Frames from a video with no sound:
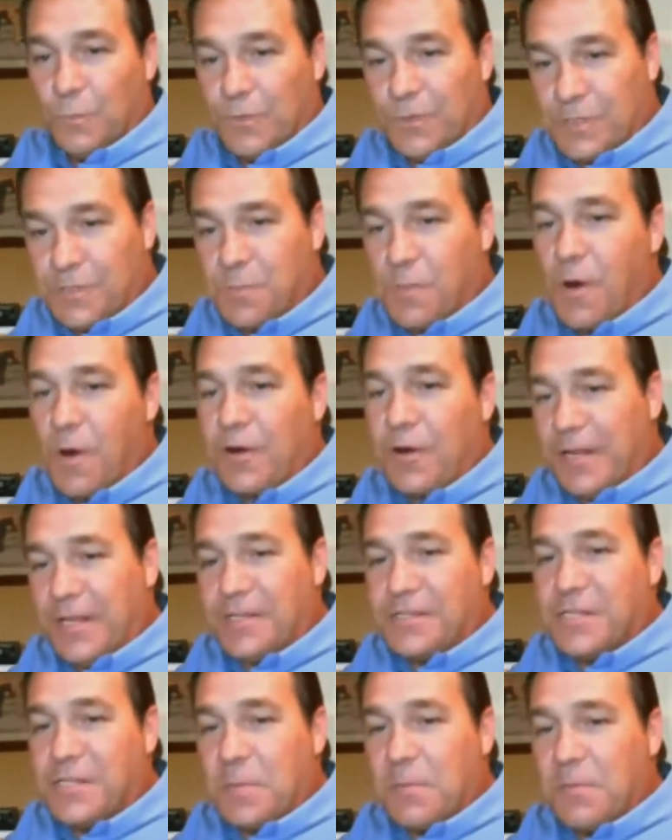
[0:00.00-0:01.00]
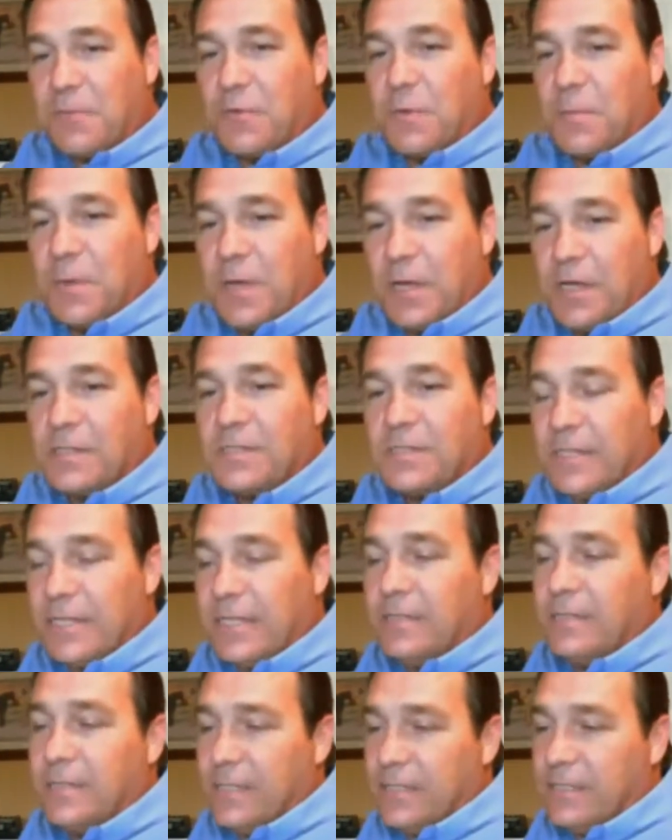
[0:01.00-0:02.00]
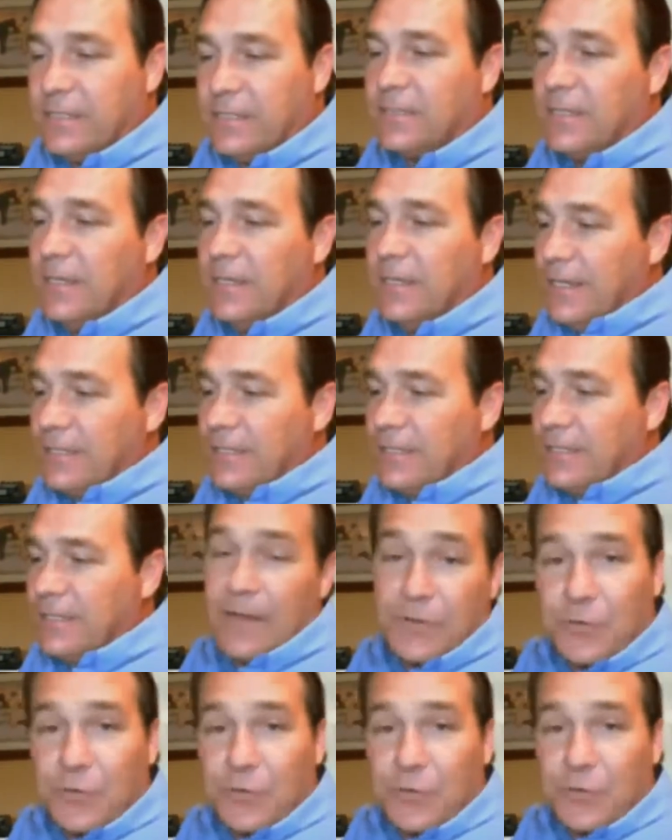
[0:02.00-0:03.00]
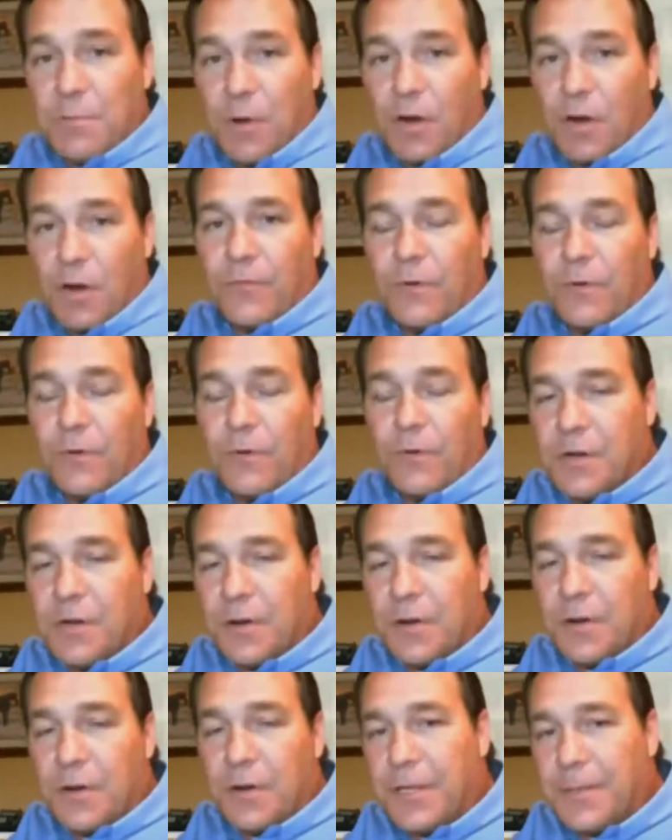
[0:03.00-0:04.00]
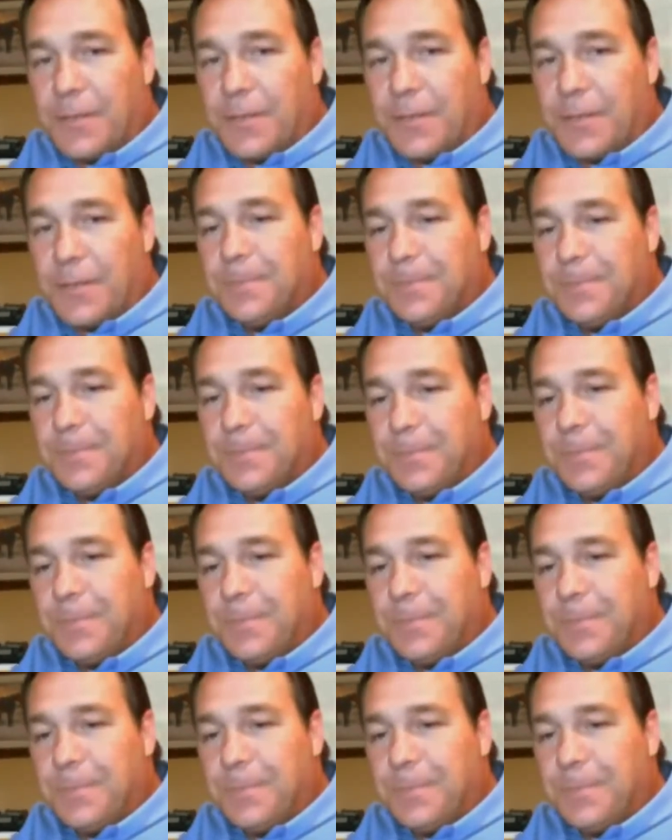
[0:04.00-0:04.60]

this marketing is coming from us, it's kind of a trademark for us in our area.